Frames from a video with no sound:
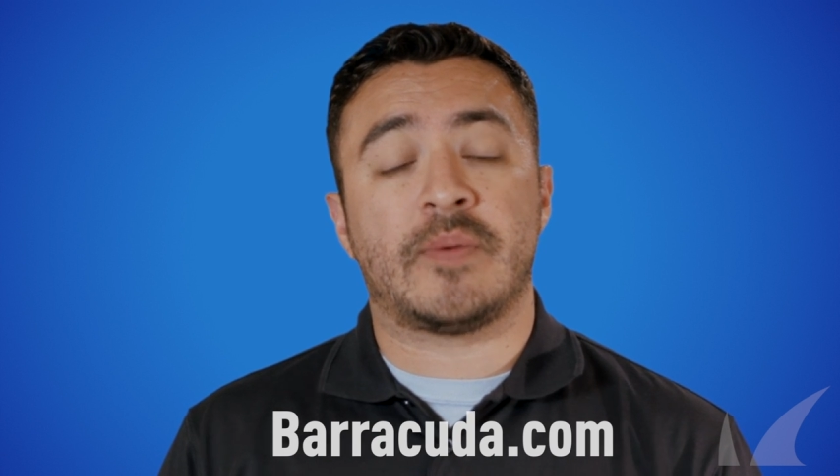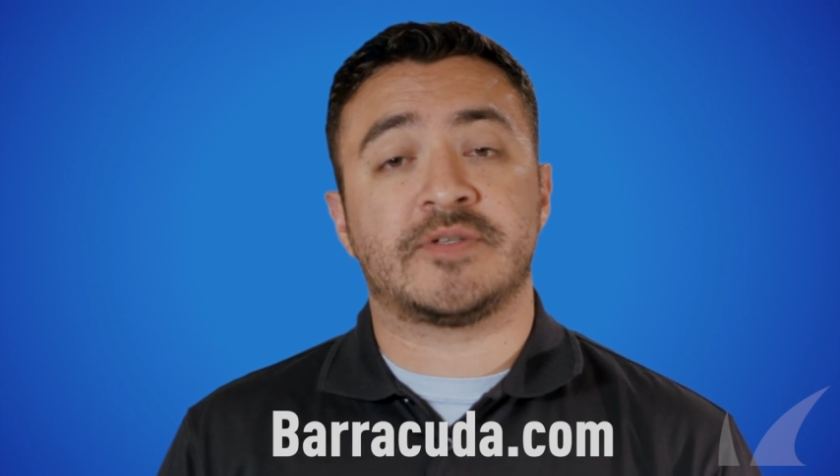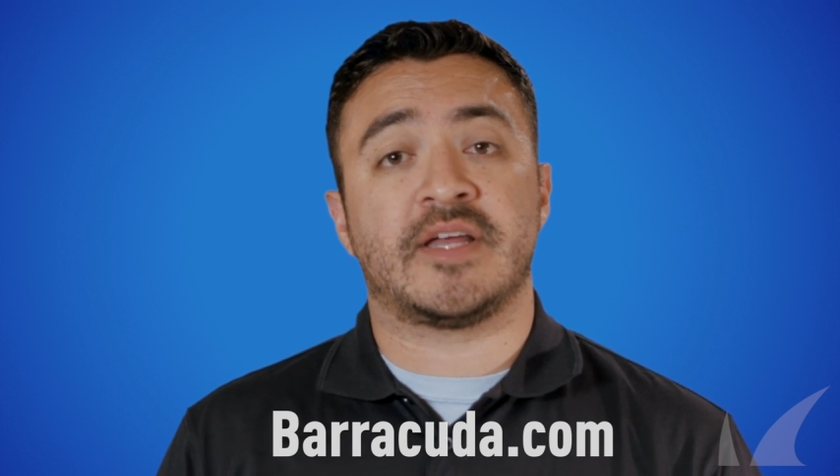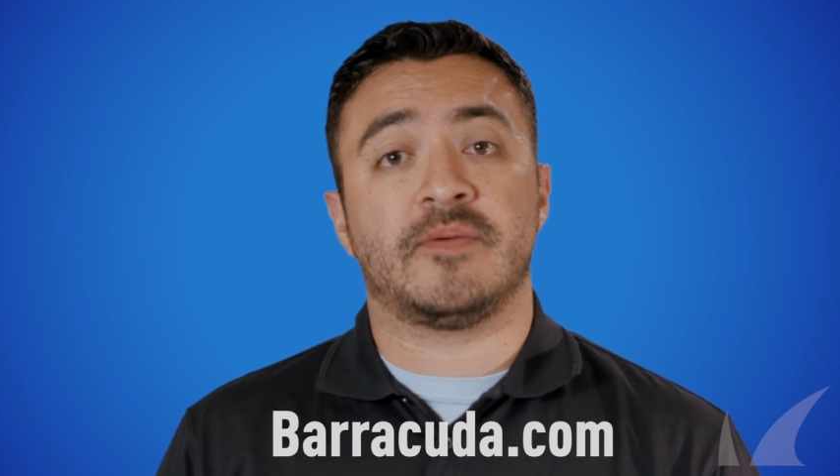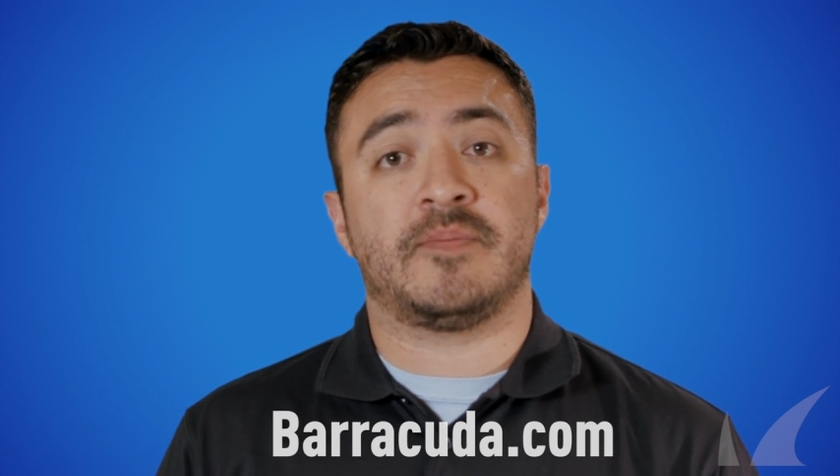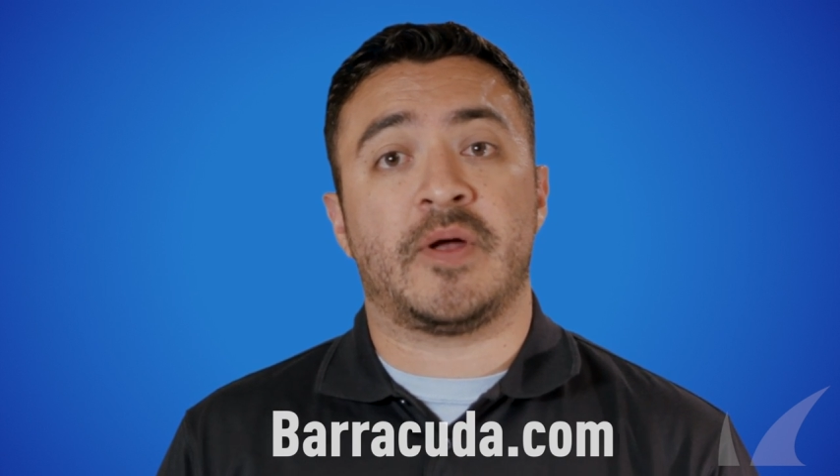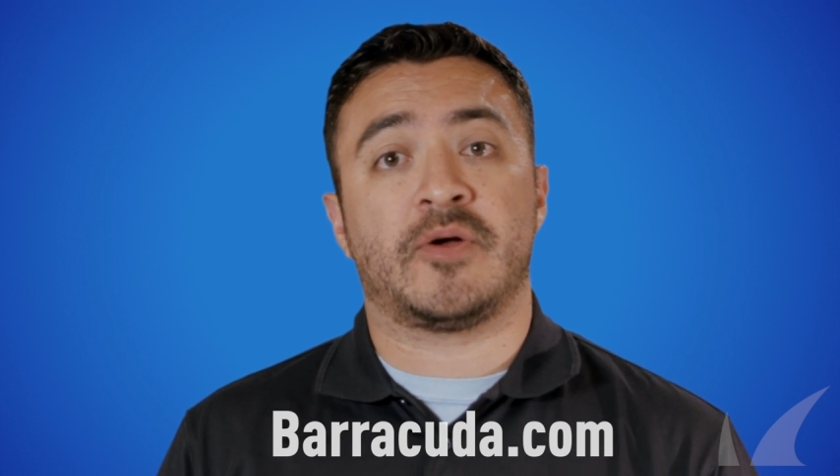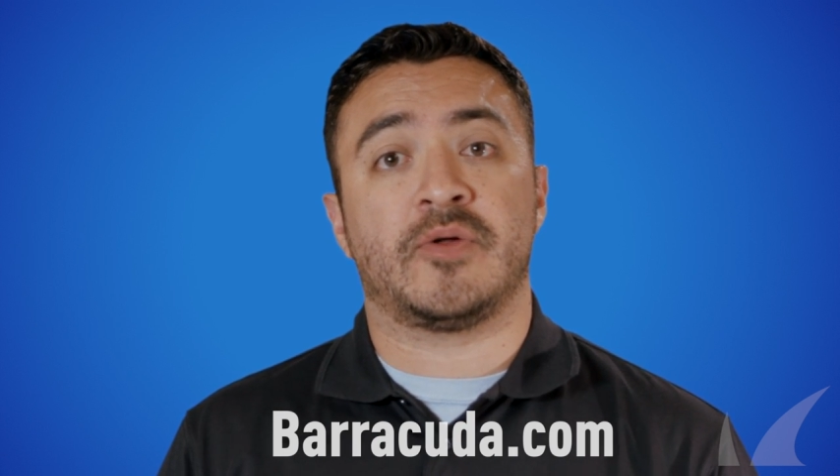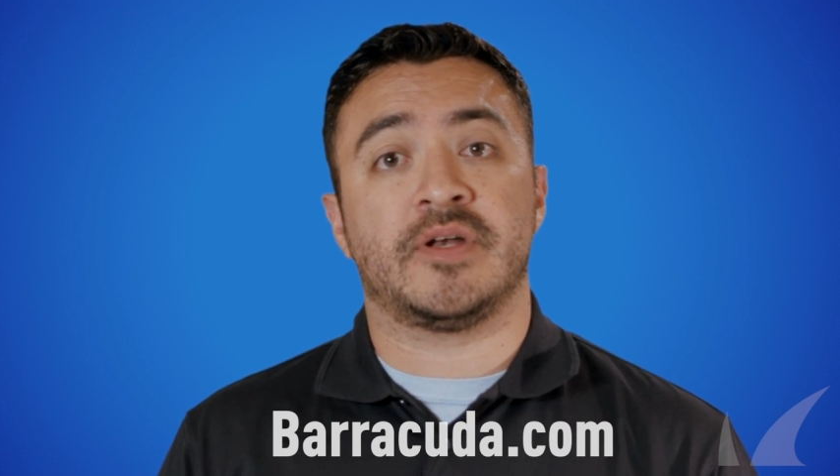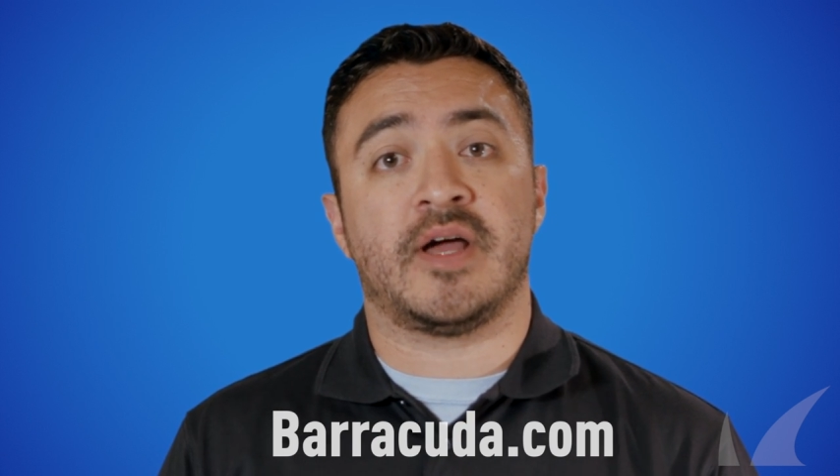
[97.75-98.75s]
website,
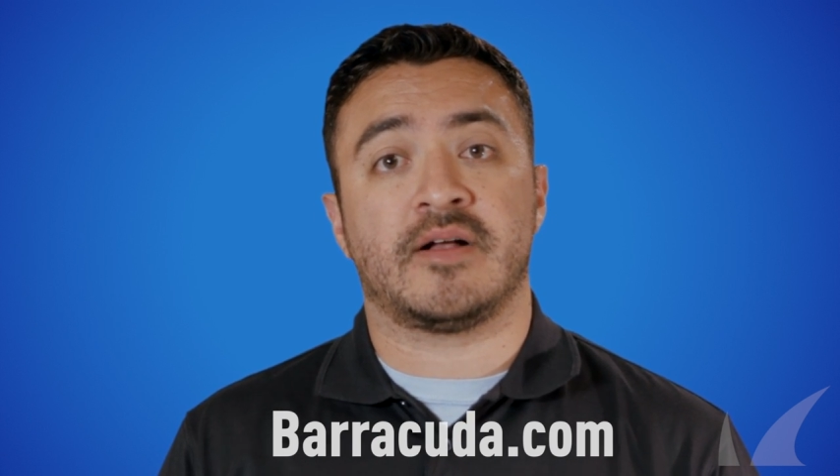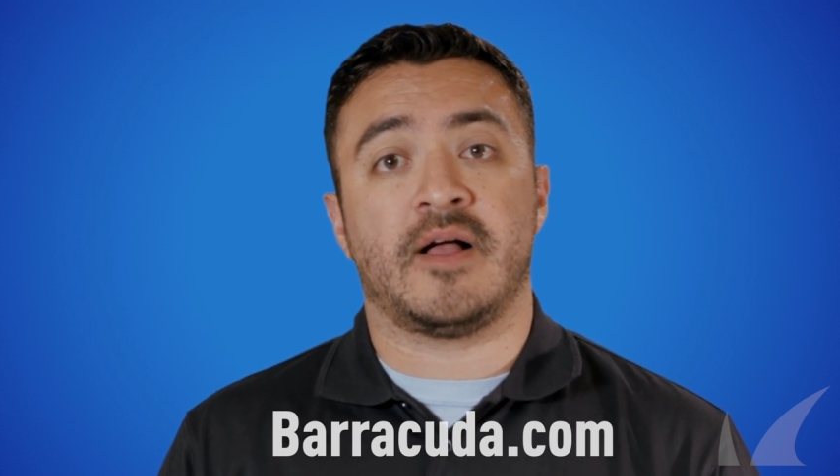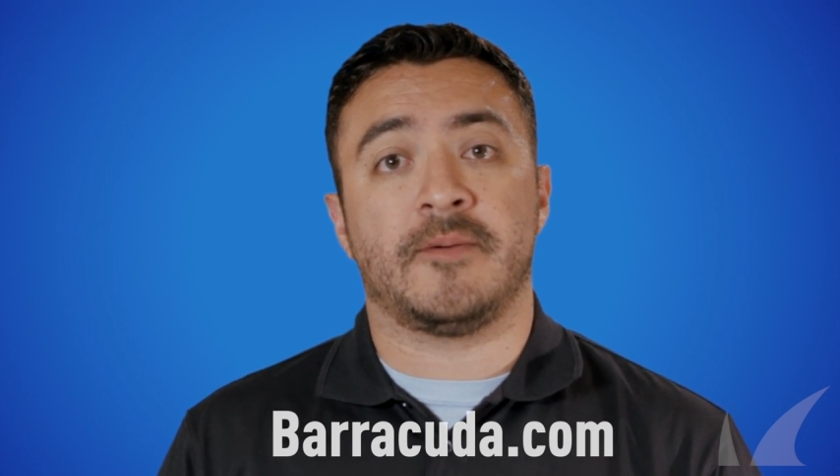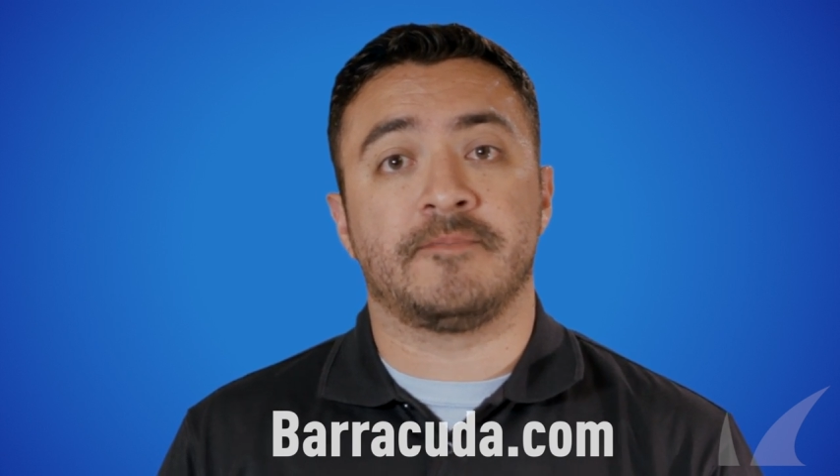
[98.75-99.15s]
barracuda.com.